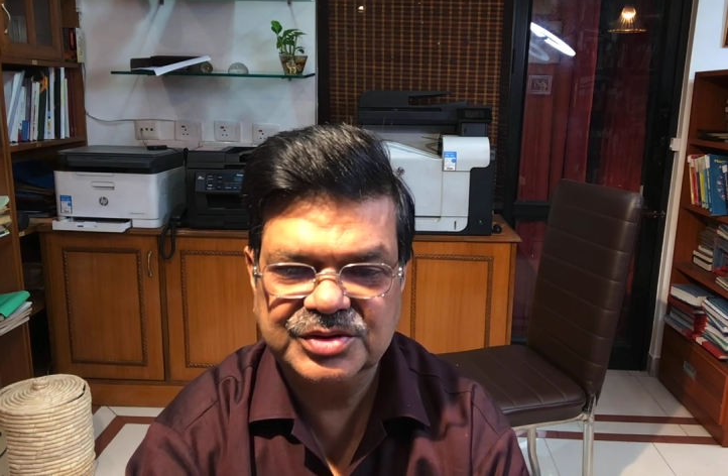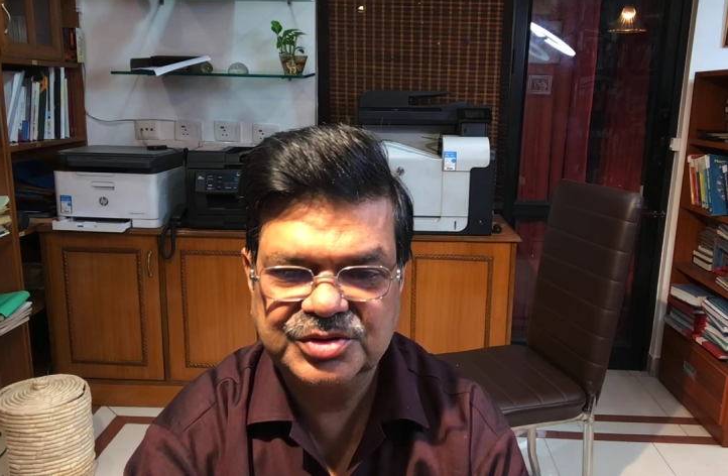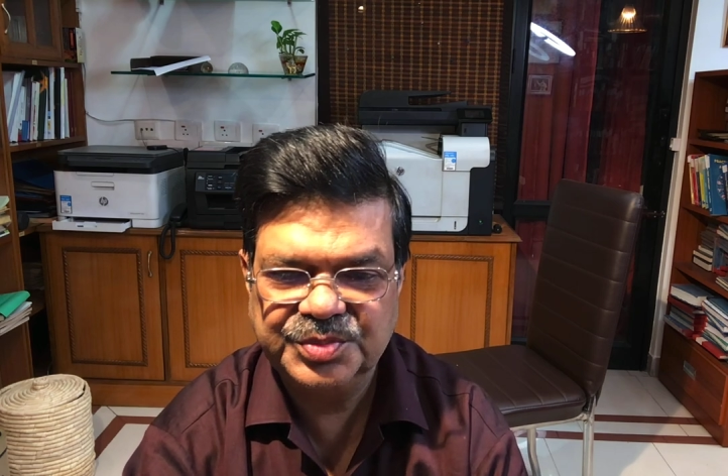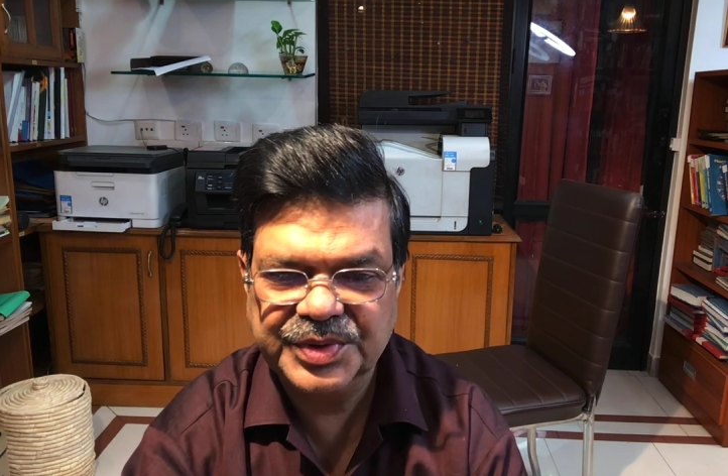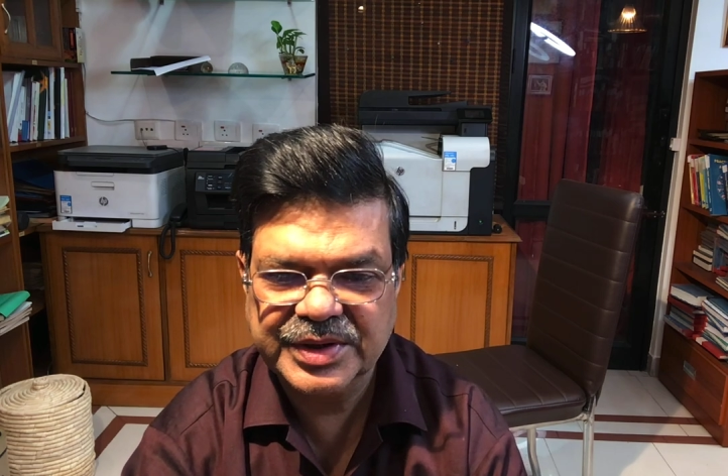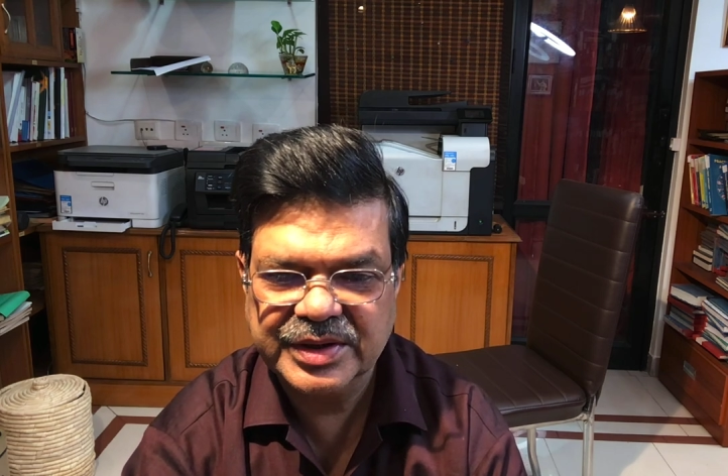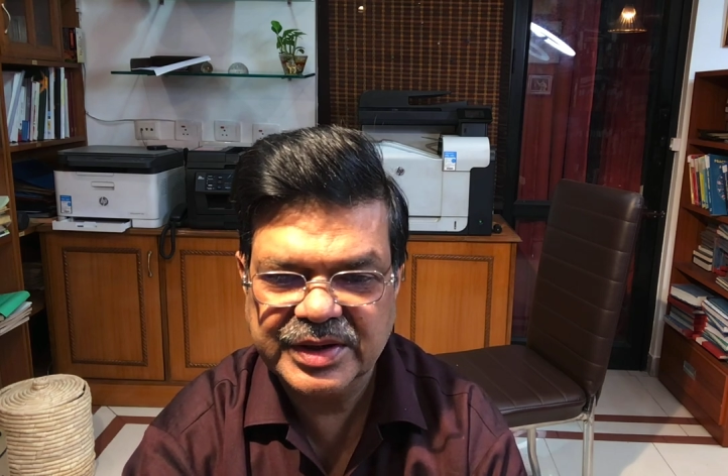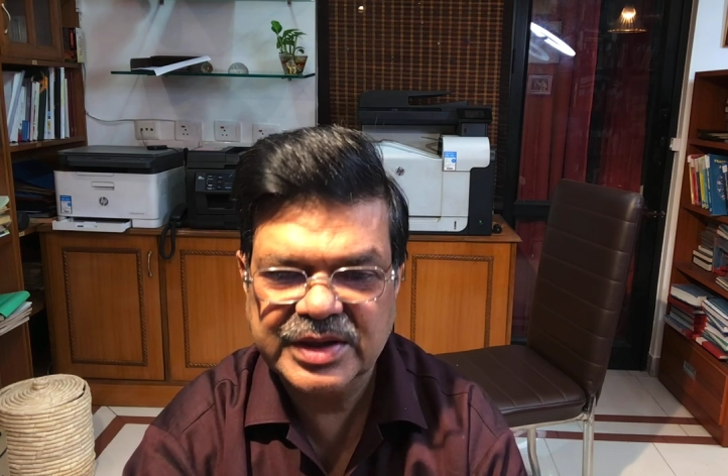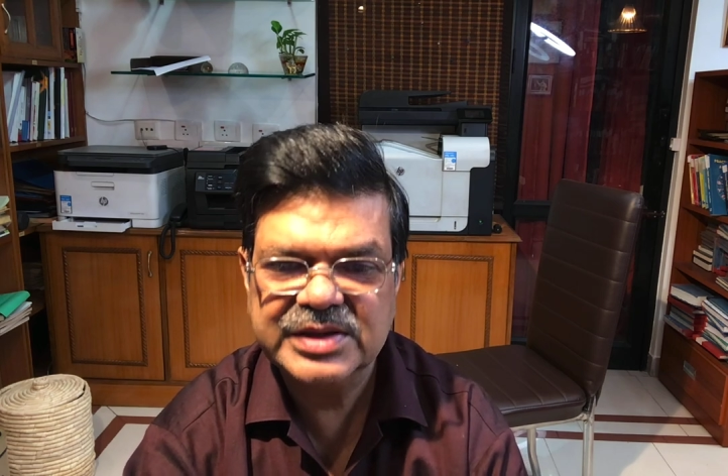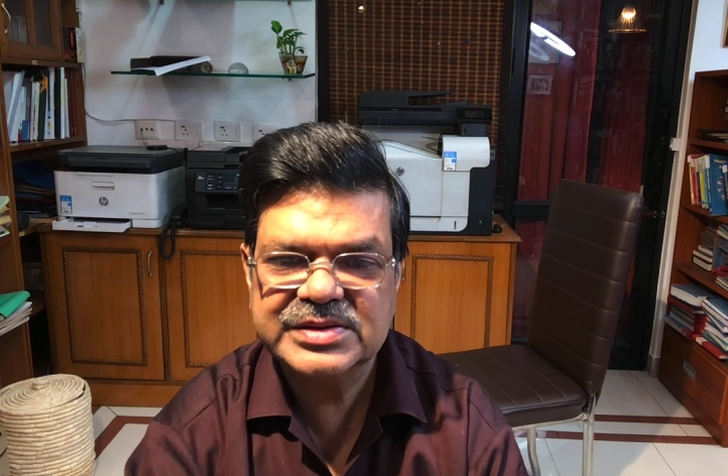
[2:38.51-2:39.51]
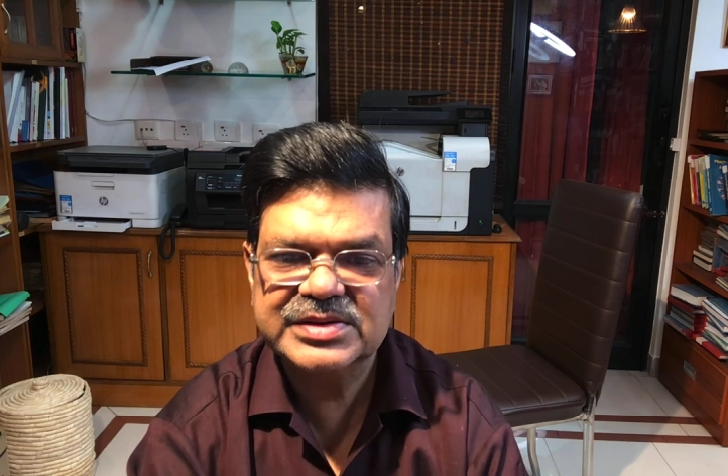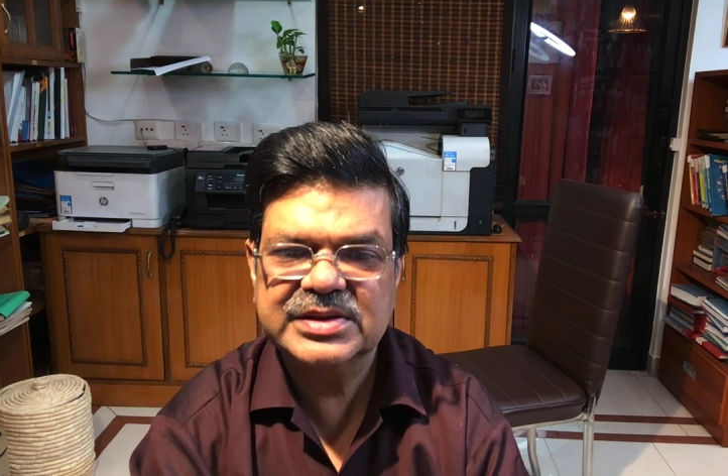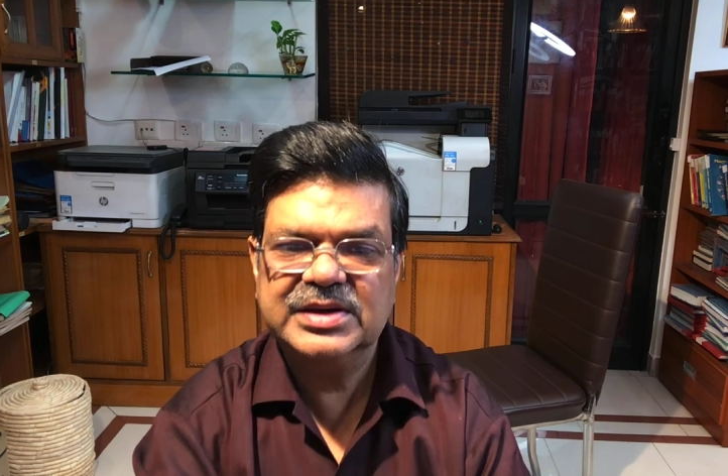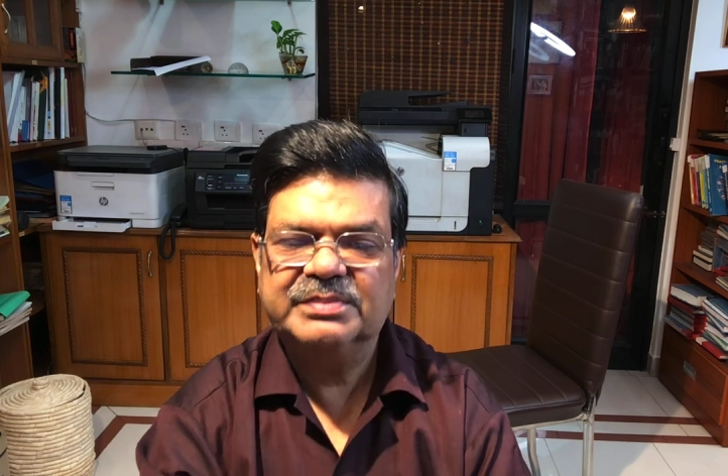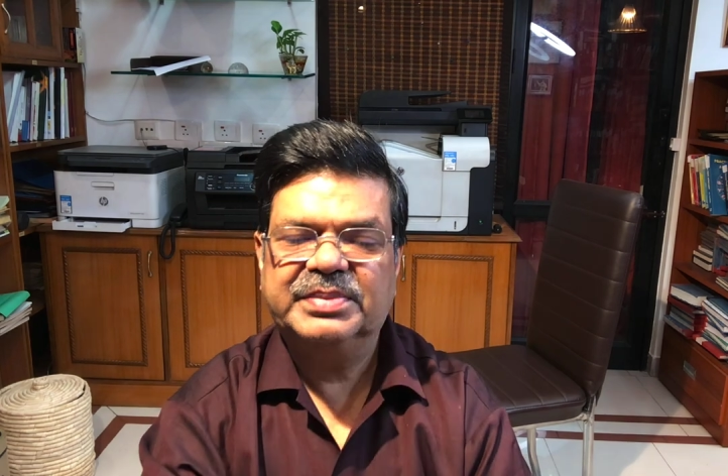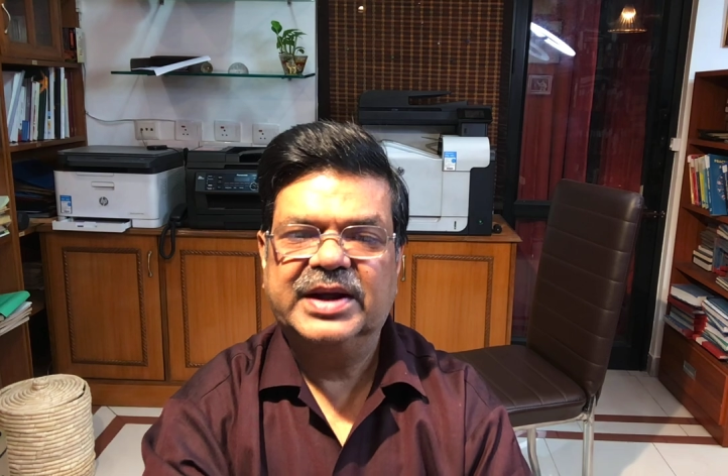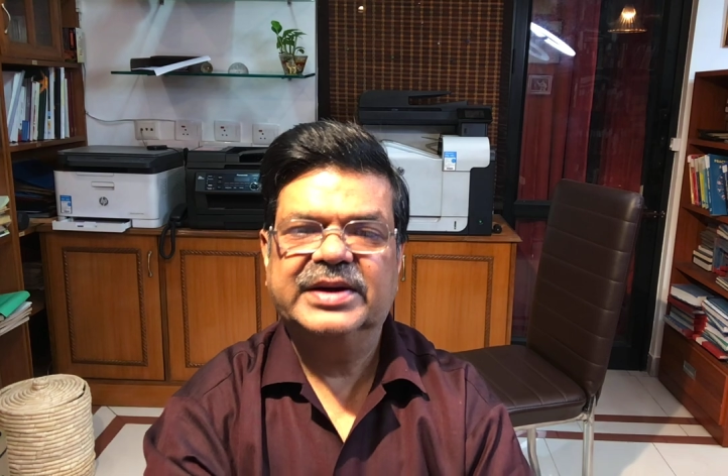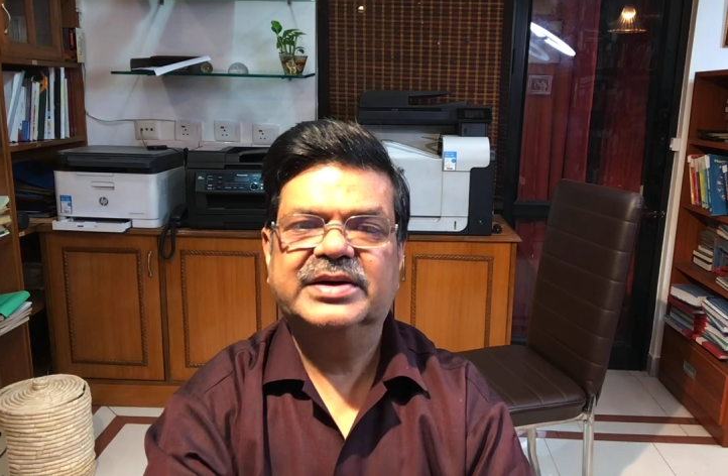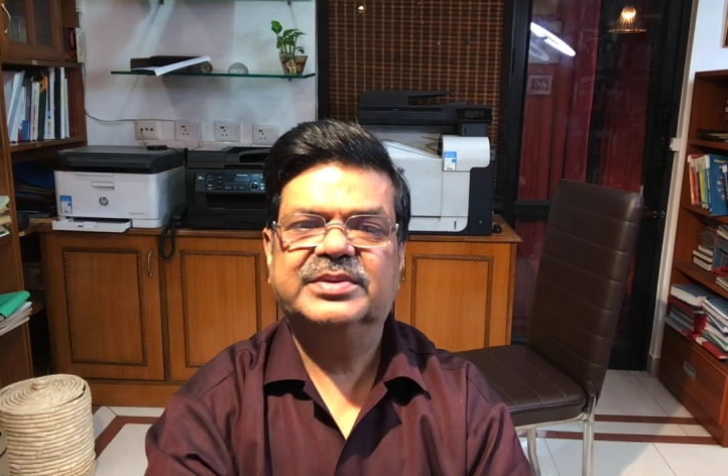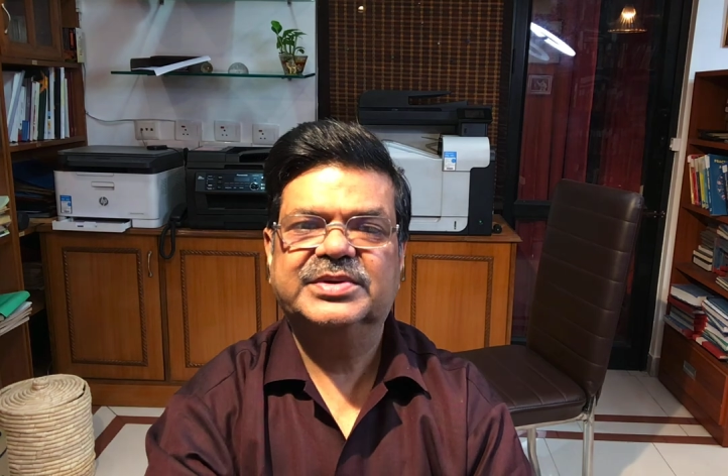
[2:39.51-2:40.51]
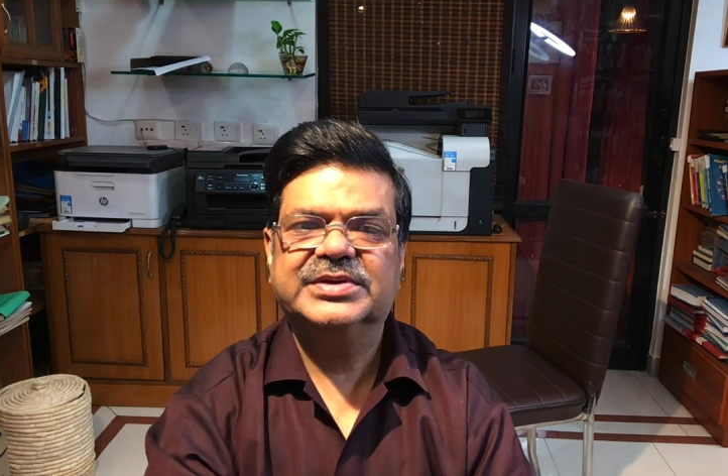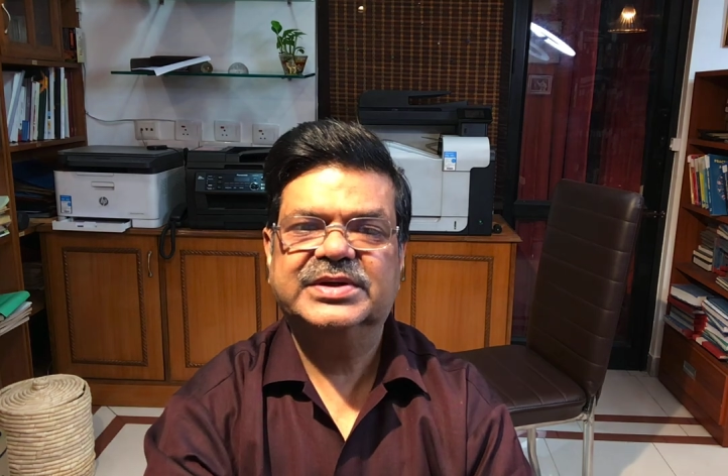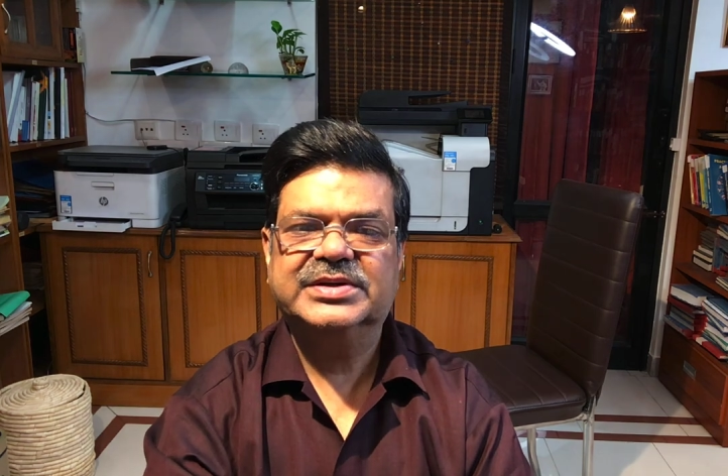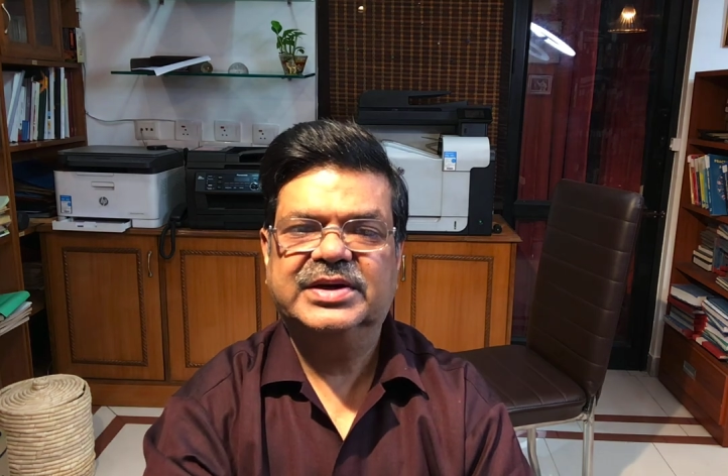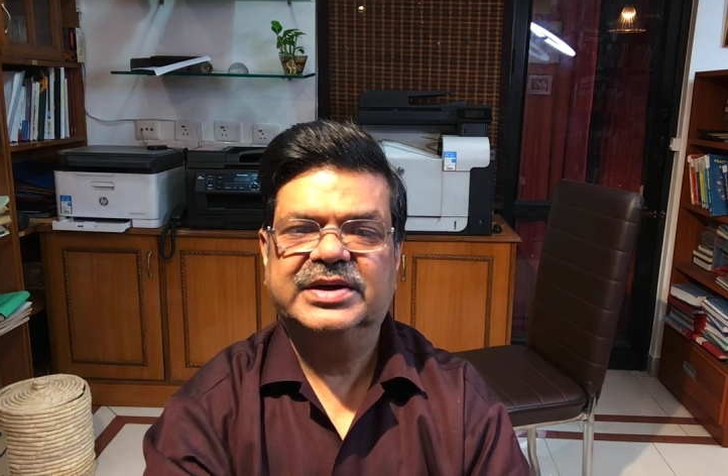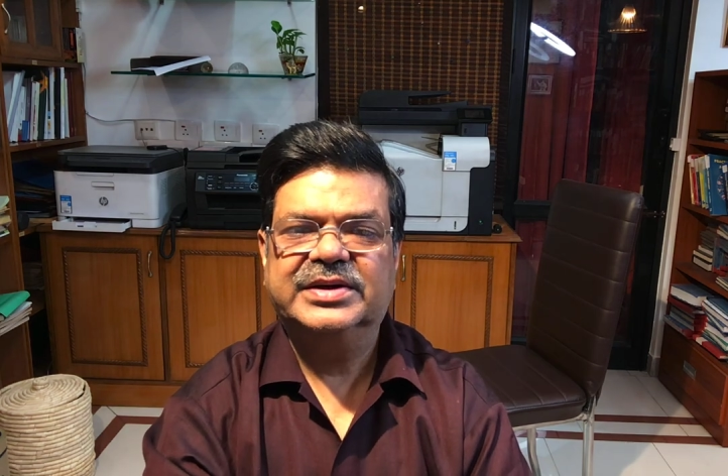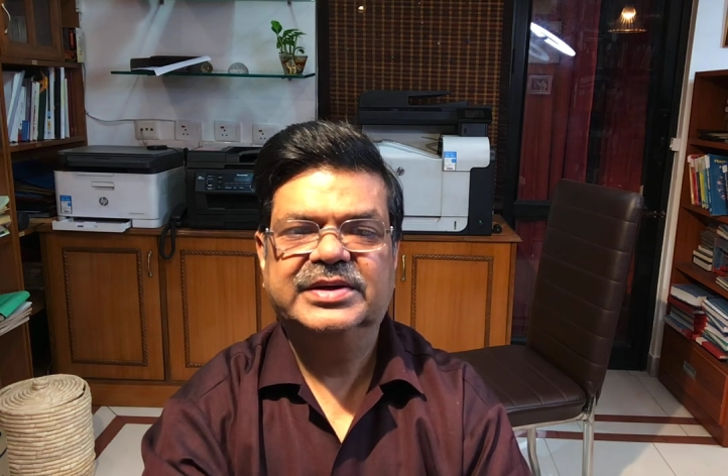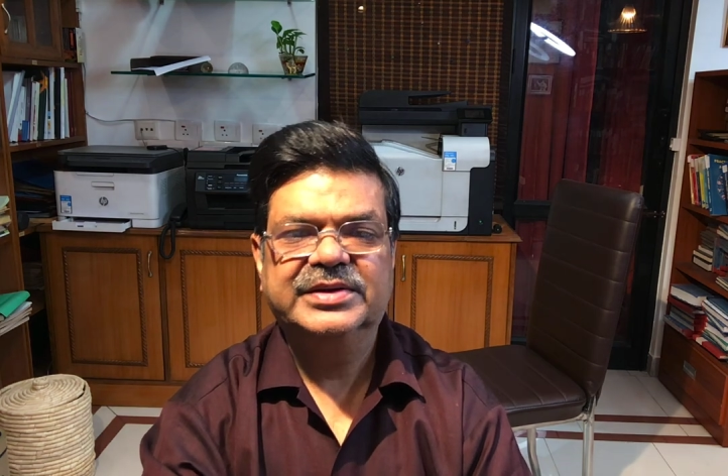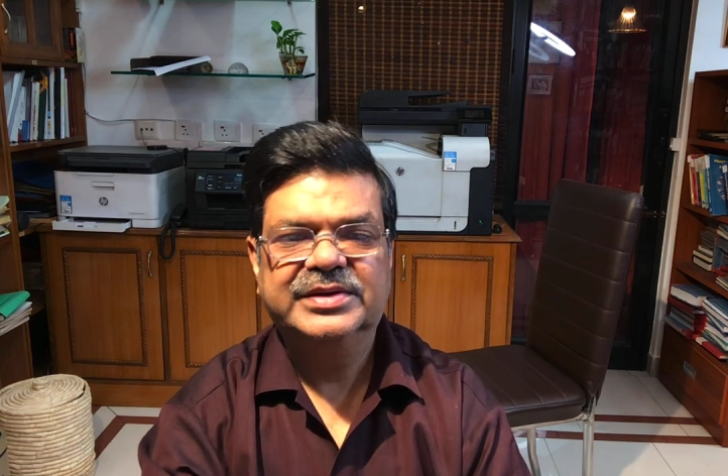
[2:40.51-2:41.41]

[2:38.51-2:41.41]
Jupiter is a planet which is excellent.